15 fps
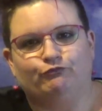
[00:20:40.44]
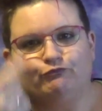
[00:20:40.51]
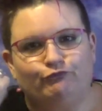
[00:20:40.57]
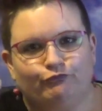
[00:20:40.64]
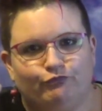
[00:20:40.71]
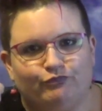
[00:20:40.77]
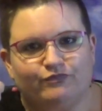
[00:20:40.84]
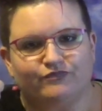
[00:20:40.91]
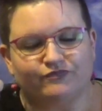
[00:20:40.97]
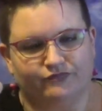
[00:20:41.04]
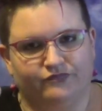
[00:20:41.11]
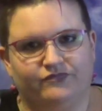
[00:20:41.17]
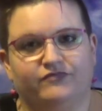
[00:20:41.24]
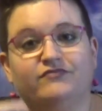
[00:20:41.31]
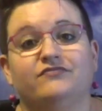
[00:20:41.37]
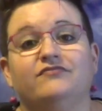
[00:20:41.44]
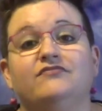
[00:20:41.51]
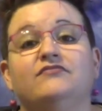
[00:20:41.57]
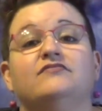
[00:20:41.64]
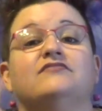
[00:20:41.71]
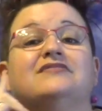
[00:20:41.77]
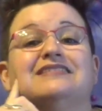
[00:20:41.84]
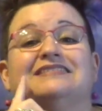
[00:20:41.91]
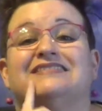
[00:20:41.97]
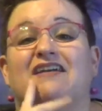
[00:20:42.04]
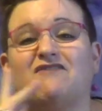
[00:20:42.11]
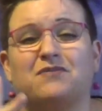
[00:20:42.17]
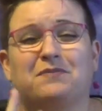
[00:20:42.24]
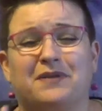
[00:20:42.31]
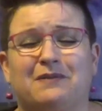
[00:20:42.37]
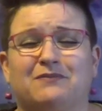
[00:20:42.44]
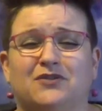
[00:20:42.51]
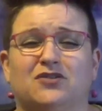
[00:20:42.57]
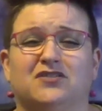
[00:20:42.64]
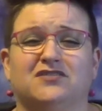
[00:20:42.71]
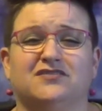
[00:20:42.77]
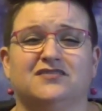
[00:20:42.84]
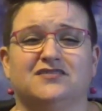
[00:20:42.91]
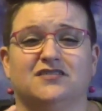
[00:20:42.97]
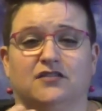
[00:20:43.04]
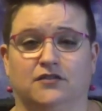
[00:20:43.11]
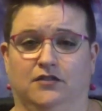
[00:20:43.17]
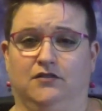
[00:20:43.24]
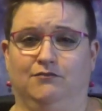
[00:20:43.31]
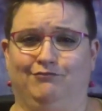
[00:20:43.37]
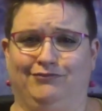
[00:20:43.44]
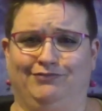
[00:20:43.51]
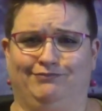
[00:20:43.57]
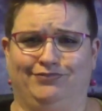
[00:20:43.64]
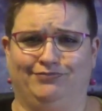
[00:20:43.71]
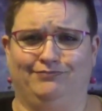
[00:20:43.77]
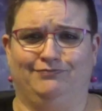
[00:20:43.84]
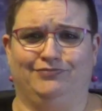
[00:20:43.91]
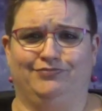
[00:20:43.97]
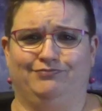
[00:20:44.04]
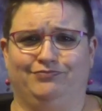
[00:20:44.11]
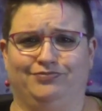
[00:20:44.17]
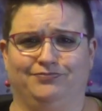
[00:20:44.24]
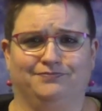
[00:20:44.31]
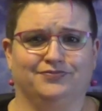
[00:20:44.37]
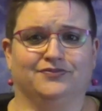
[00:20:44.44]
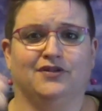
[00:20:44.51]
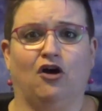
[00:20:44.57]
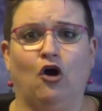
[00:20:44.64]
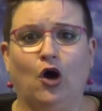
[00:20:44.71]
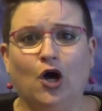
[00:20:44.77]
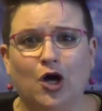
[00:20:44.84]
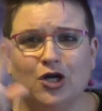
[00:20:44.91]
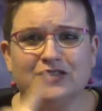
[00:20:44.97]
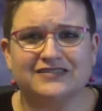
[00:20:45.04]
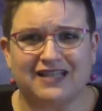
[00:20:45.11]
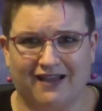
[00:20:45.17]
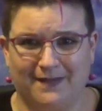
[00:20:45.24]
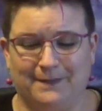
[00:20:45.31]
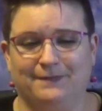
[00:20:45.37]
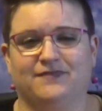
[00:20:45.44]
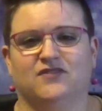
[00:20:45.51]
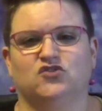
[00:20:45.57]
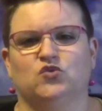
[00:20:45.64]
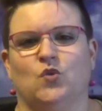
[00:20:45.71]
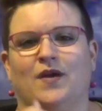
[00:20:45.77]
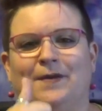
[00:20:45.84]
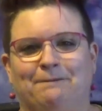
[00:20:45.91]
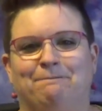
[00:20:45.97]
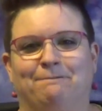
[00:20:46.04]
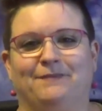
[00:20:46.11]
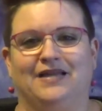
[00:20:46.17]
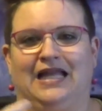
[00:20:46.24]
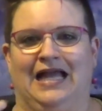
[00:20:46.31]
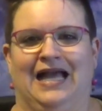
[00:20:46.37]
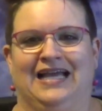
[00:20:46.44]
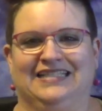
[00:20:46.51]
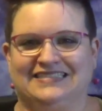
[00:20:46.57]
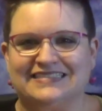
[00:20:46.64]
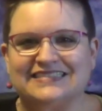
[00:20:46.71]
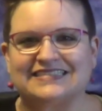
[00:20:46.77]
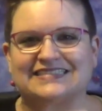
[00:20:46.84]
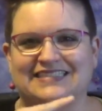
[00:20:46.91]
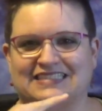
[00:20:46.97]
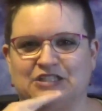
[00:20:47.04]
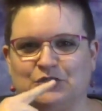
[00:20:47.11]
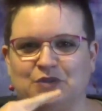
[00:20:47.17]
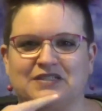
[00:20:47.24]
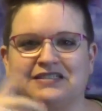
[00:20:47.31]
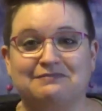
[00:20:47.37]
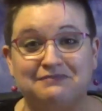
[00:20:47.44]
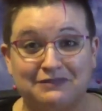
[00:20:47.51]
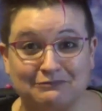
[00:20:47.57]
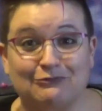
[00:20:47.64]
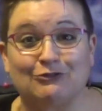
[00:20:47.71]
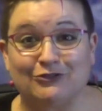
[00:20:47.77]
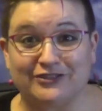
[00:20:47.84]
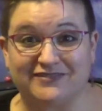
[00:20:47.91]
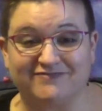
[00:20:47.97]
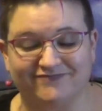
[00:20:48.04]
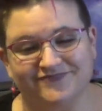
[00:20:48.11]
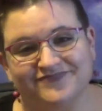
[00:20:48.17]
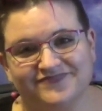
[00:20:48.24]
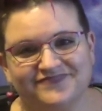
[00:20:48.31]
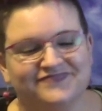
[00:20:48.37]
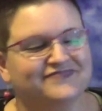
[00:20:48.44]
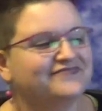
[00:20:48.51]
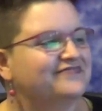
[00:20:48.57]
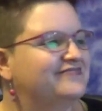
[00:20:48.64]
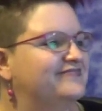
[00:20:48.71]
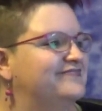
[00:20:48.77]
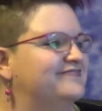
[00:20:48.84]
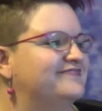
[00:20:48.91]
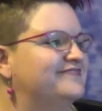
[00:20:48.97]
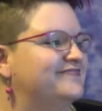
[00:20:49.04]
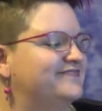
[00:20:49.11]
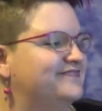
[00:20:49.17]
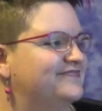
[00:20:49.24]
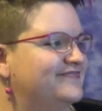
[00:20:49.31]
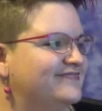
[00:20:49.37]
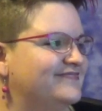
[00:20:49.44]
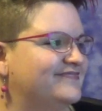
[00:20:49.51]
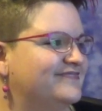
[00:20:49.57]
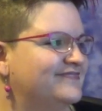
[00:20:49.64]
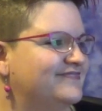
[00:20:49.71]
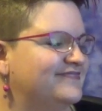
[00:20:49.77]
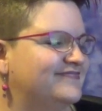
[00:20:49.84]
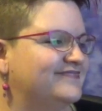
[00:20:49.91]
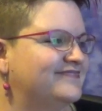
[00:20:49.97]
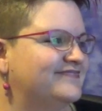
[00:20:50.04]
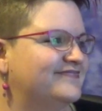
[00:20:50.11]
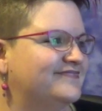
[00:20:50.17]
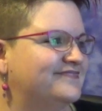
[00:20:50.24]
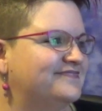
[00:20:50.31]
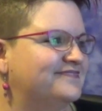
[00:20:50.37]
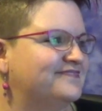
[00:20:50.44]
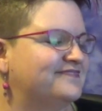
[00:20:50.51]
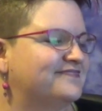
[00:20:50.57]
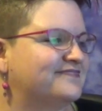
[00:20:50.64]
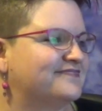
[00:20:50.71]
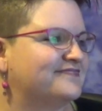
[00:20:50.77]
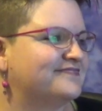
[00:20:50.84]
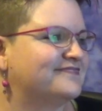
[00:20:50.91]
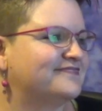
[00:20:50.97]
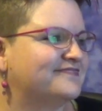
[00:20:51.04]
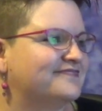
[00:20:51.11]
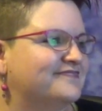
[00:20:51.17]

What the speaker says: to ensure communication for that hearing person. Deaf people code switch all the time, and they're actually trying to help us as hearing people to understand.